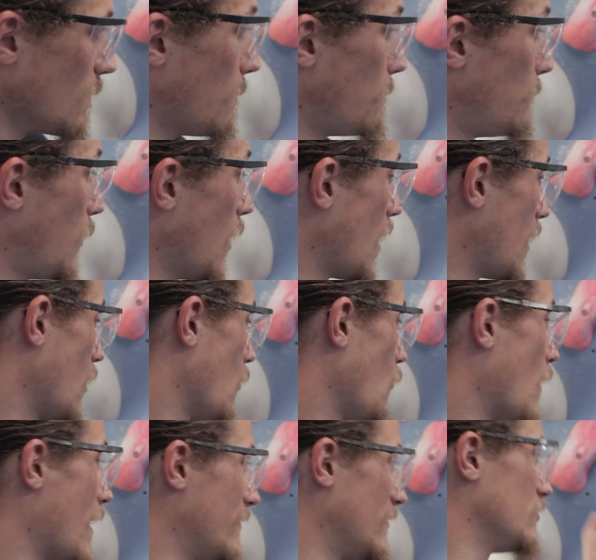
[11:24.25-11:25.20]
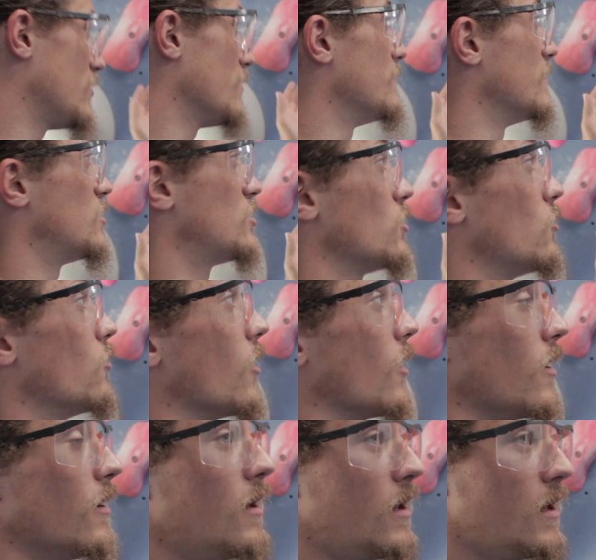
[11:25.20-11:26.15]
But a way that you can be
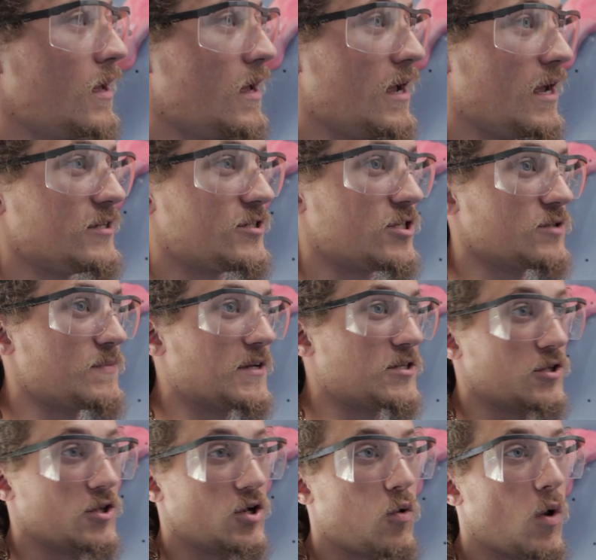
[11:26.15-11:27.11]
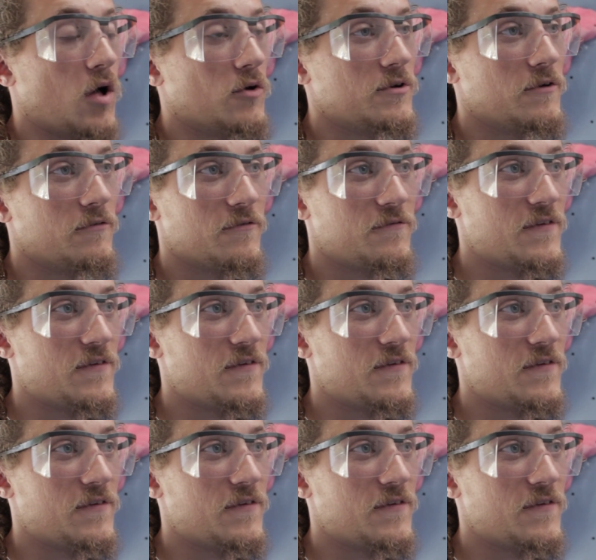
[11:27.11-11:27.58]
sure is just make sure the quality of the